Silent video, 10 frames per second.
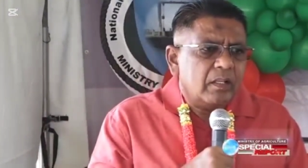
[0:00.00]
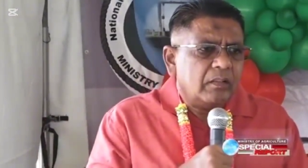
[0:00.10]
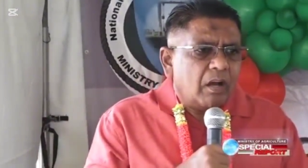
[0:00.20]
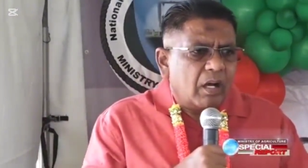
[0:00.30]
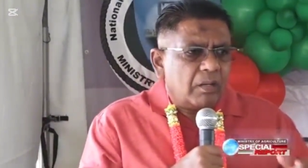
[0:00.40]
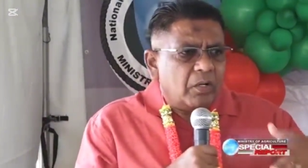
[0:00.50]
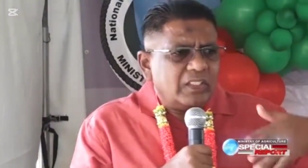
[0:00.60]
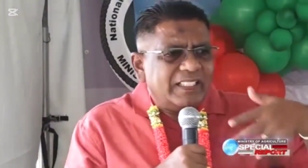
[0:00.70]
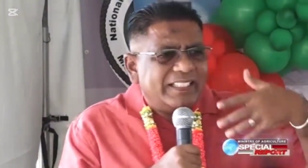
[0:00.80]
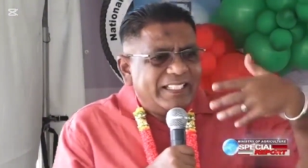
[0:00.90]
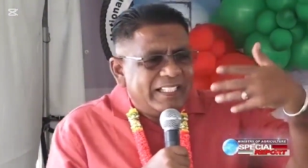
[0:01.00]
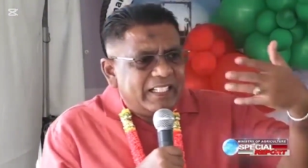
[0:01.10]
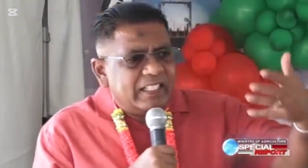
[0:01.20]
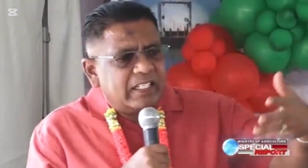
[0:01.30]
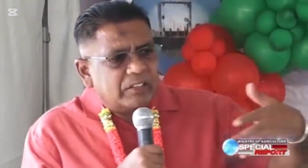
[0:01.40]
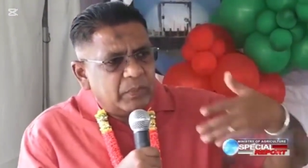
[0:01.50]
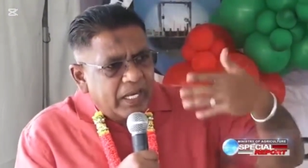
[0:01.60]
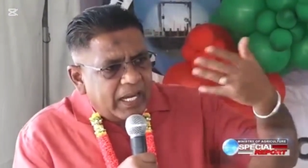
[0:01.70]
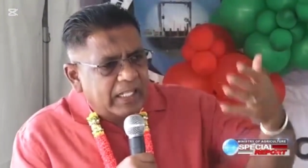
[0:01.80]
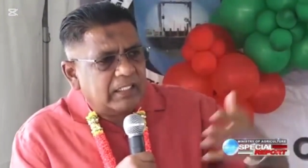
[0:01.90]
talk about the delay that we
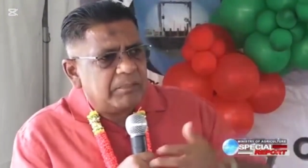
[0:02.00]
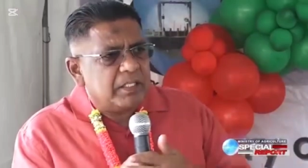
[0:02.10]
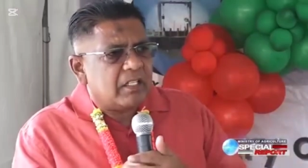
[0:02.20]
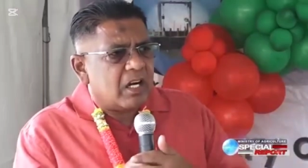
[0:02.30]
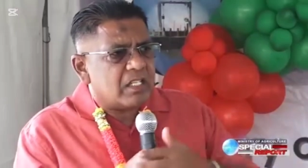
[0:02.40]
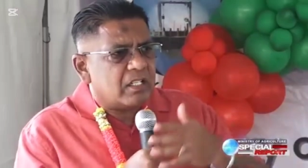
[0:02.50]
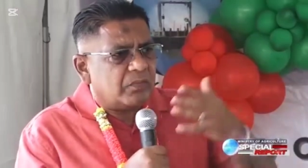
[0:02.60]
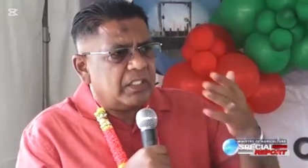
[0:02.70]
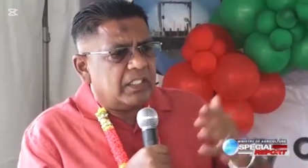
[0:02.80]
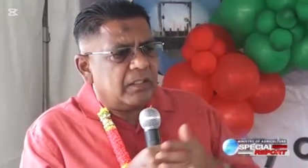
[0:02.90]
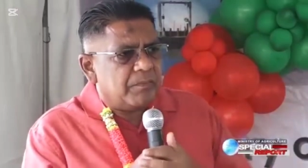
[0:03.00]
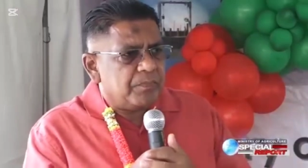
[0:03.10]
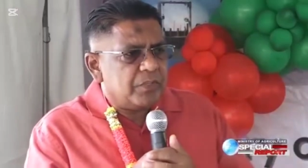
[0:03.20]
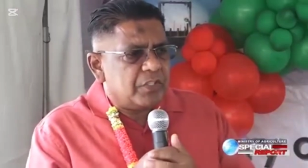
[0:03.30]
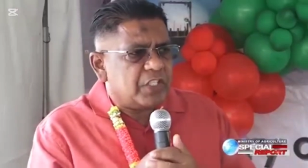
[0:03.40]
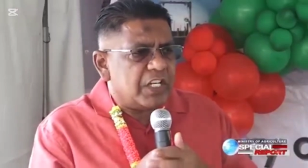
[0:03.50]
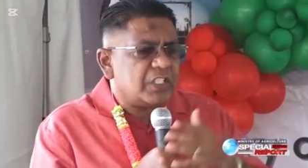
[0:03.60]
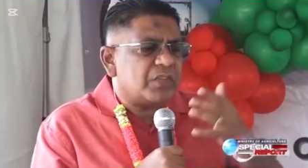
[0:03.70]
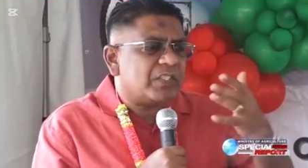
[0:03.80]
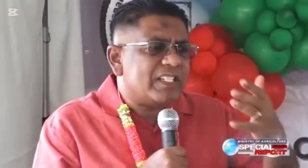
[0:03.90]
had because of the
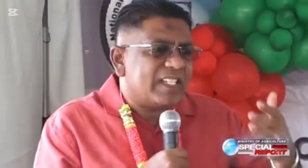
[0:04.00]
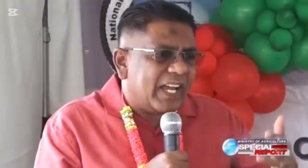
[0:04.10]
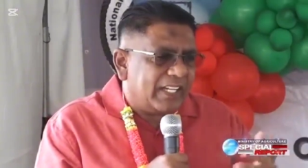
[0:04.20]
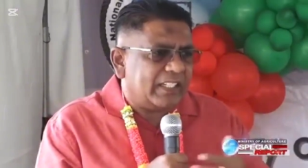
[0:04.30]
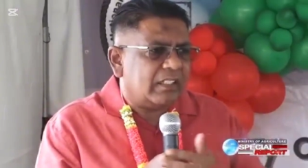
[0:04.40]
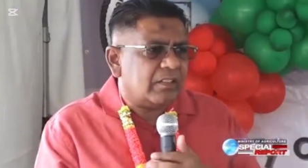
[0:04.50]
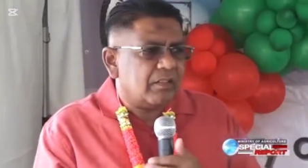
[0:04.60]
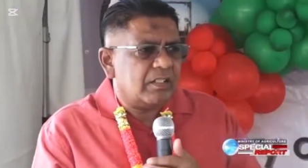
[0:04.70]
change of design